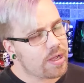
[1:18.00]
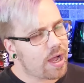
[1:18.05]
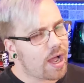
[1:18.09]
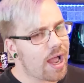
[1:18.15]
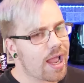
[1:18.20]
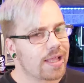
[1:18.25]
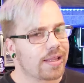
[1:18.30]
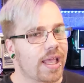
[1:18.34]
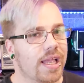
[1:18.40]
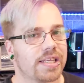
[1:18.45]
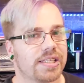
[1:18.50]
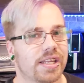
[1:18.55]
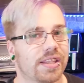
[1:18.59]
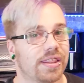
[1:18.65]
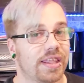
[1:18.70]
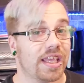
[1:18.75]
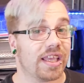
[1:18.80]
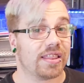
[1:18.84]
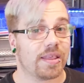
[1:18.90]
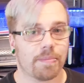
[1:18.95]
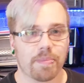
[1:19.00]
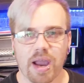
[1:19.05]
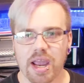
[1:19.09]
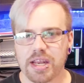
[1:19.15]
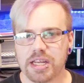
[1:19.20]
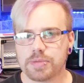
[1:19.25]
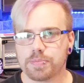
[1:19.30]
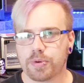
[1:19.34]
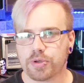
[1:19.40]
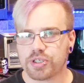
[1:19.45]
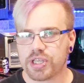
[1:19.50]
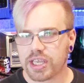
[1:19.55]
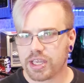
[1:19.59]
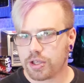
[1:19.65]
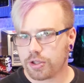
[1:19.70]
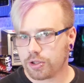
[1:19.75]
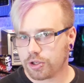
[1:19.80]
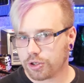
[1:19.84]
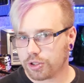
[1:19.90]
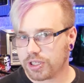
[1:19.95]
I like to think that mine is
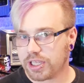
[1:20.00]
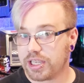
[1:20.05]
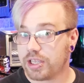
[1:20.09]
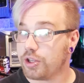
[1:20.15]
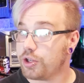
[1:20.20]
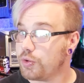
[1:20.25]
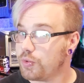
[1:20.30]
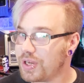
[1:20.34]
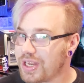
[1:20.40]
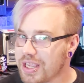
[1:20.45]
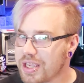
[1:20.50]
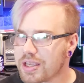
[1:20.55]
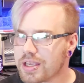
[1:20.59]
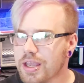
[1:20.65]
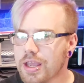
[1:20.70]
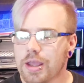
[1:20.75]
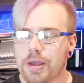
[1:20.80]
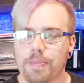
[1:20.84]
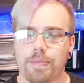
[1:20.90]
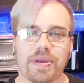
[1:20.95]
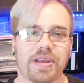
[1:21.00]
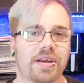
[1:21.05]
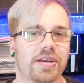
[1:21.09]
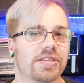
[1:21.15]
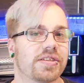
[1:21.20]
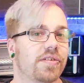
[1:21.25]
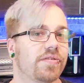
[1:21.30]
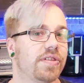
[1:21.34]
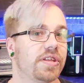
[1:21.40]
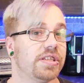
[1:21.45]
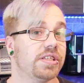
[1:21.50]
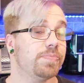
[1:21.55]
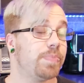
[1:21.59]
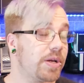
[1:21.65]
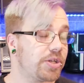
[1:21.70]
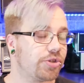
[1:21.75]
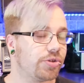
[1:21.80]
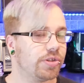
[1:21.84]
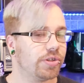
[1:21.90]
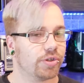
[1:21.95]
particularly unique because of the
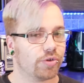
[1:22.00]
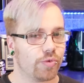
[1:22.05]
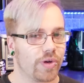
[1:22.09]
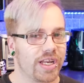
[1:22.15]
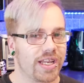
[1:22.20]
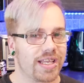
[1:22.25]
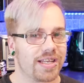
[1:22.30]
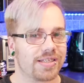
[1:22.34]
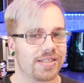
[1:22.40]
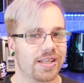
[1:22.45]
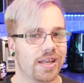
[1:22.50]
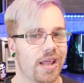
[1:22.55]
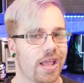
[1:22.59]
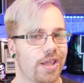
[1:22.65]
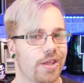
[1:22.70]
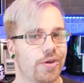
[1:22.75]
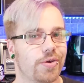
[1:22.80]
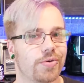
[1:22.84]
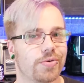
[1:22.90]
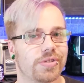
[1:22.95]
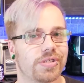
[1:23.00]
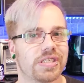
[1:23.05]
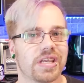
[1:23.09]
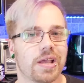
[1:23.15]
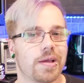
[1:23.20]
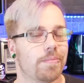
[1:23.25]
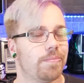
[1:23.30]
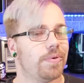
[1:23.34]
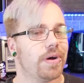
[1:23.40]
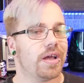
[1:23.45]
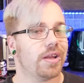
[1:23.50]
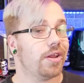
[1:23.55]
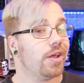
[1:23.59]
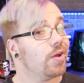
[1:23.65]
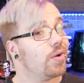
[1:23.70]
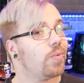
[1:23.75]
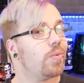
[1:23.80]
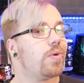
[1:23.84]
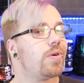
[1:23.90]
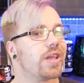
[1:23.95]
special ingredients that I use, but
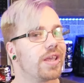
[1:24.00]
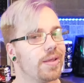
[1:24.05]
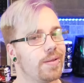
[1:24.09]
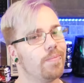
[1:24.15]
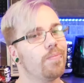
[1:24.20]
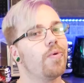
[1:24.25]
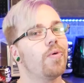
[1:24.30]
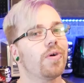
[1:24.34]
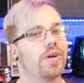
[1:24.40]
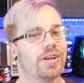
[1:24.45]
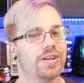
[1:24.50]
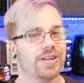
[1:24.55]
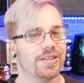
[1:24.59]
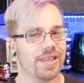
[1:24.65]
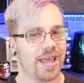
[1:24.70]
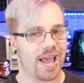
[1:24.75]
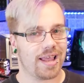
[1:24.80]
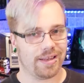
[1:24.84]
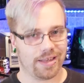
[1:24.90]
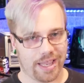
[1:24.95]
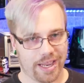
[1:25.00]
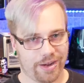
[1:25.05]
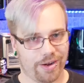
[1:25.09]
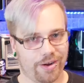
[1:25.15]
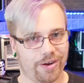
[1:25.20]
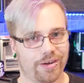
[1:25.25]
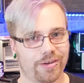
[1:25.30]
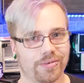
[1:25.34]
we'll get more into that later.